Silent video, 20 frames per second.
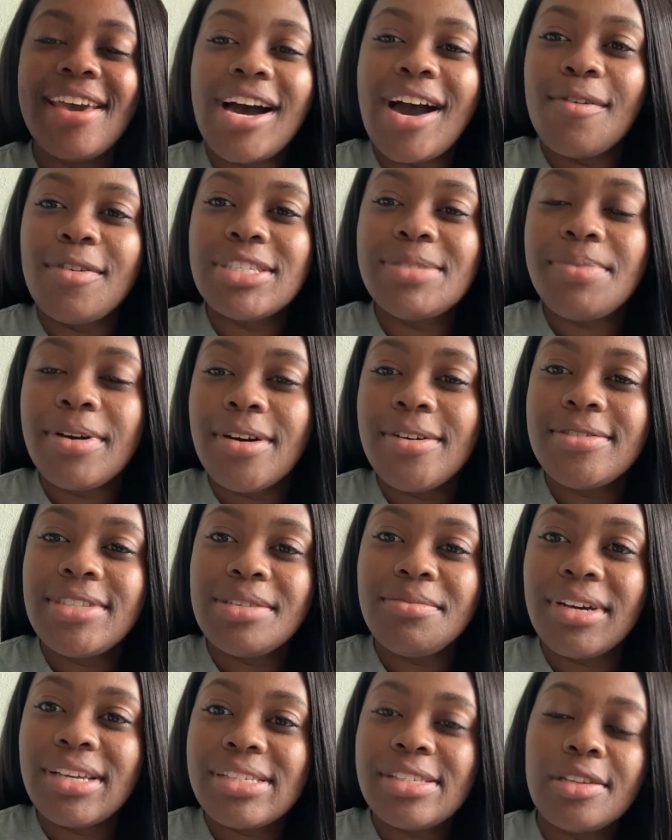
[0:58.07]
I was posting
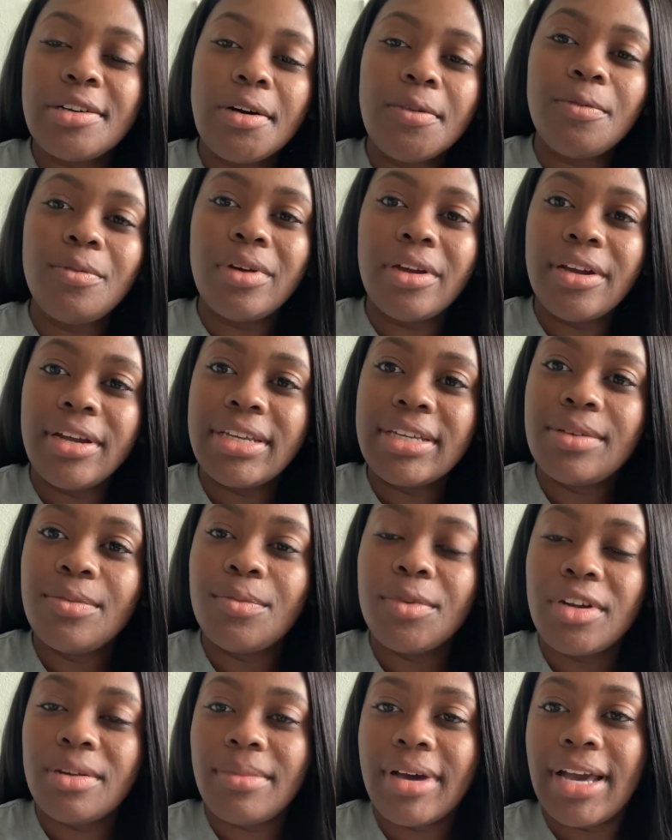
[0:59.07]
myself wearing
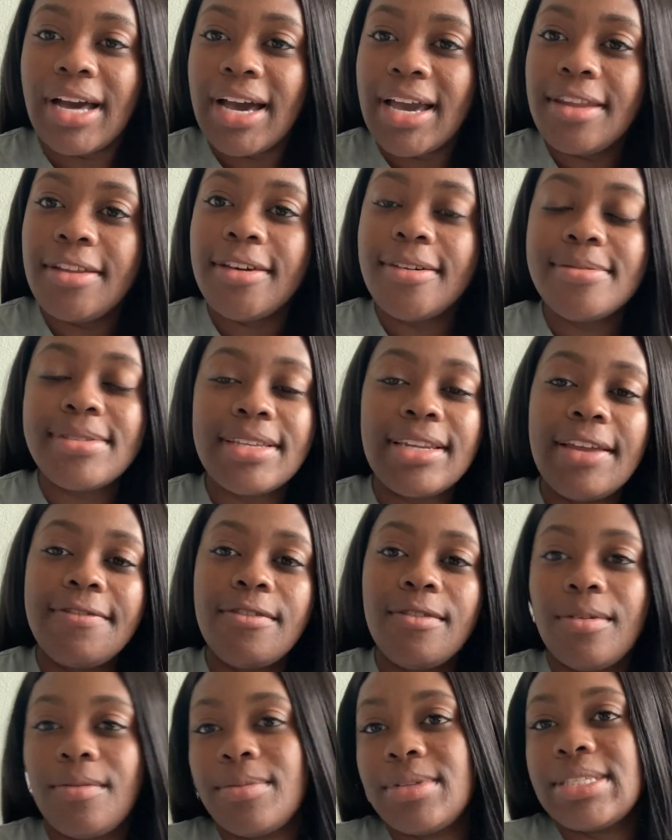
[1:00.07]
one of my items and
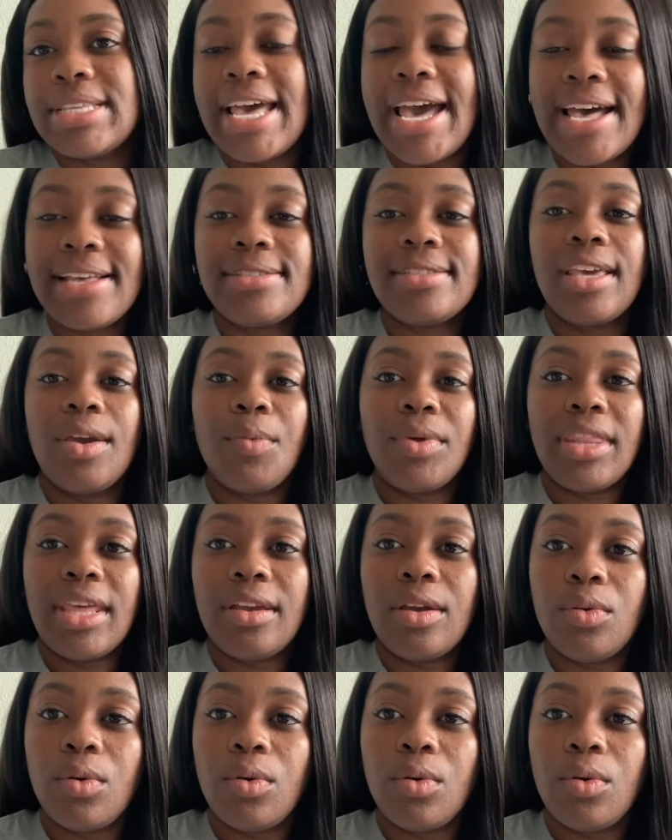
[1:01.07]
everyone was asking when they can